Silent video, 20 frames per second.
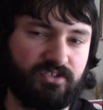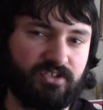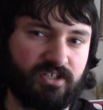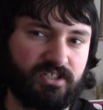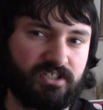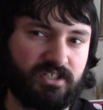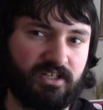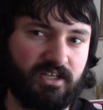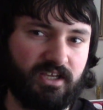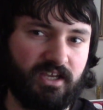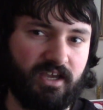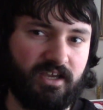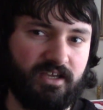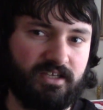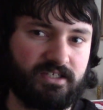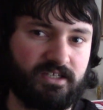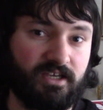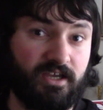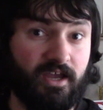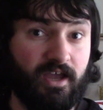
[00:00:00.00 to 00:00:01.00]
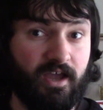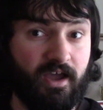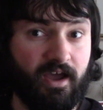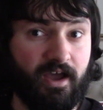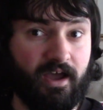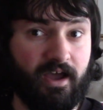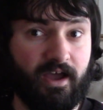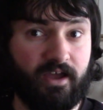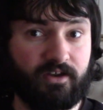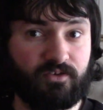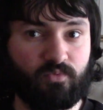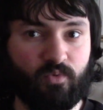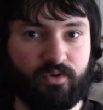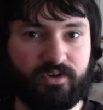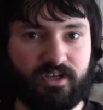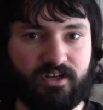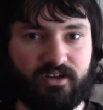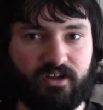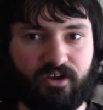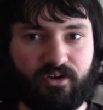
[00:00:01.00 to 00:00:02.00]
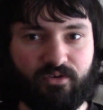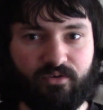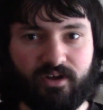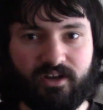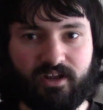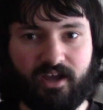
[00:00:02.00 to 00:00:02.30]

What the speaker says: just in case, and what do you know, it